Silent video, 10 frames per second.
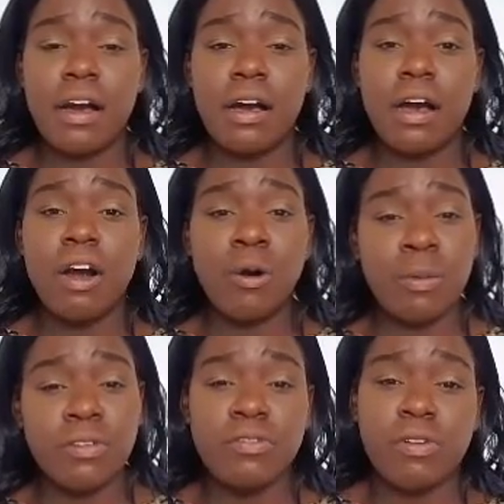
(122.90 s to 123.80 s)
an
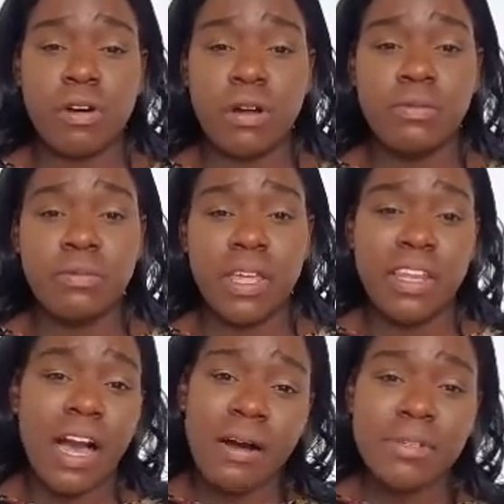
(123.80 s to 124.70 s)
open forum in
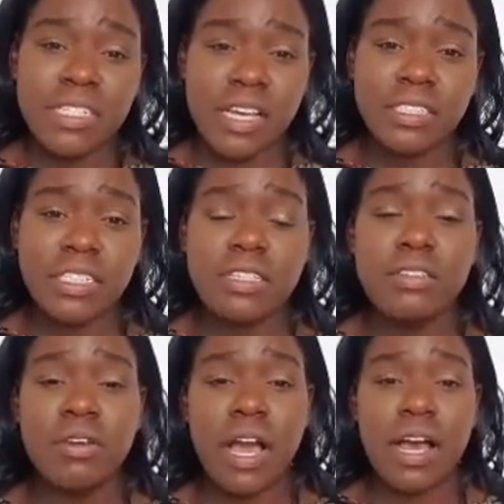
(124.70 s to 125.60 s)
the comment section,
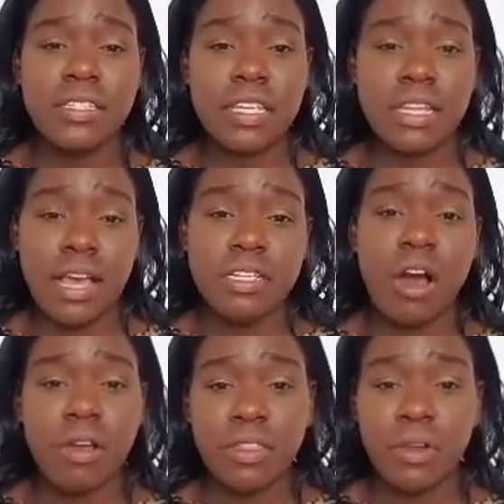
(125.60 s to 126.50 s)
so you guys can like
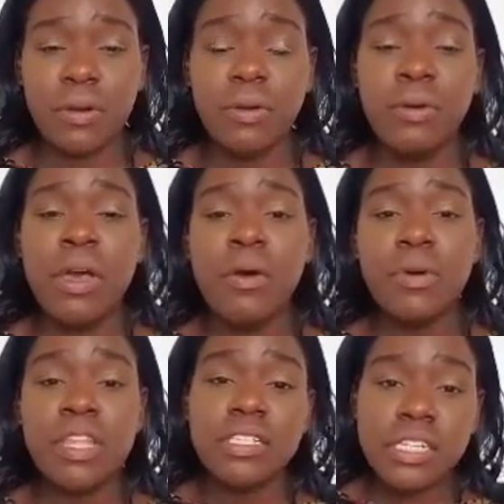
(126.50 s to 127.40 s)
talk it through
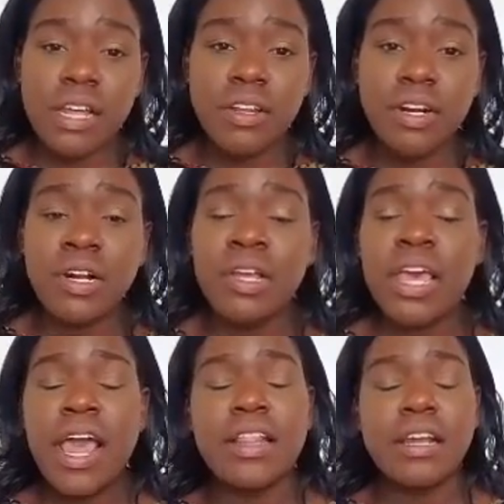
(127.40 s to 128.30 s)
with each other.
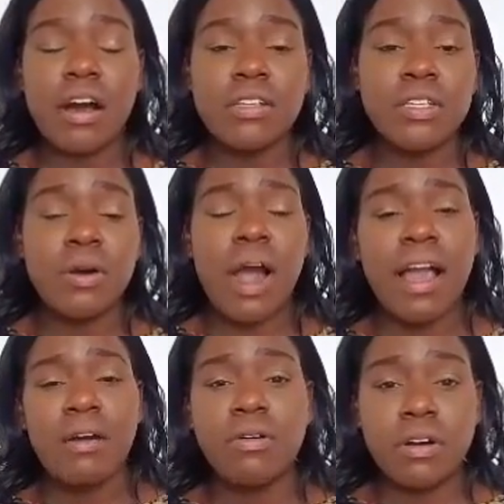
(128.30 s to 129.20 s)
And then also
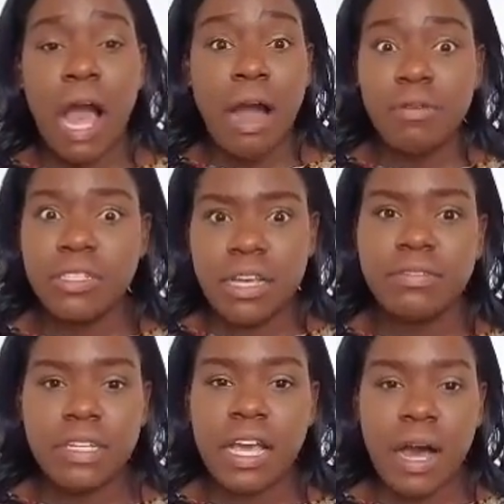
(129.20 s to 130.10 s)
I will
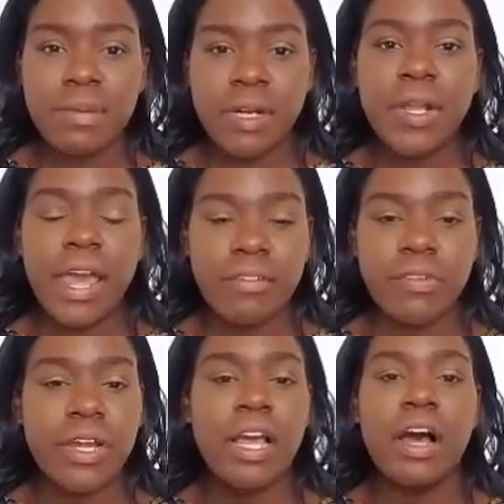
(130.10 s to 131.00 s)
definitely comment on
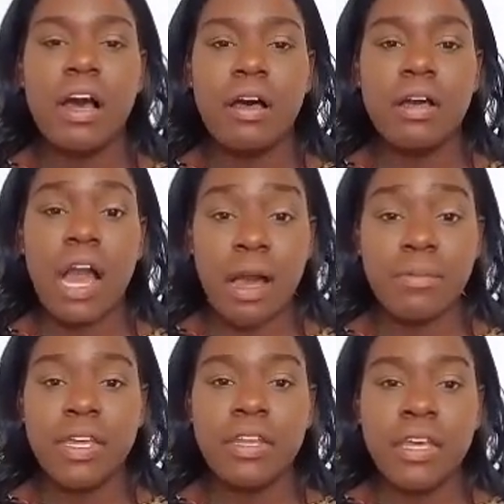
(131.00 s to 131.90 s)
every
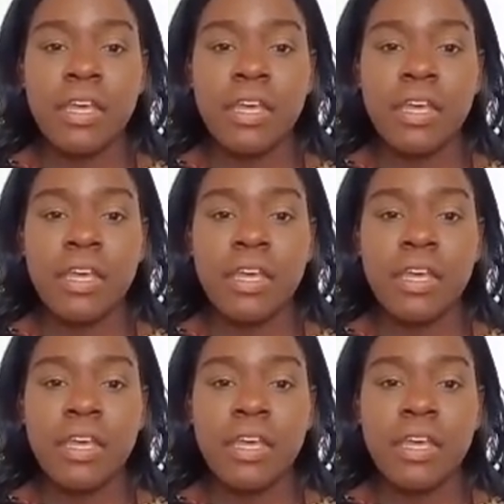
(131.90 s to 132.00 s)
comment,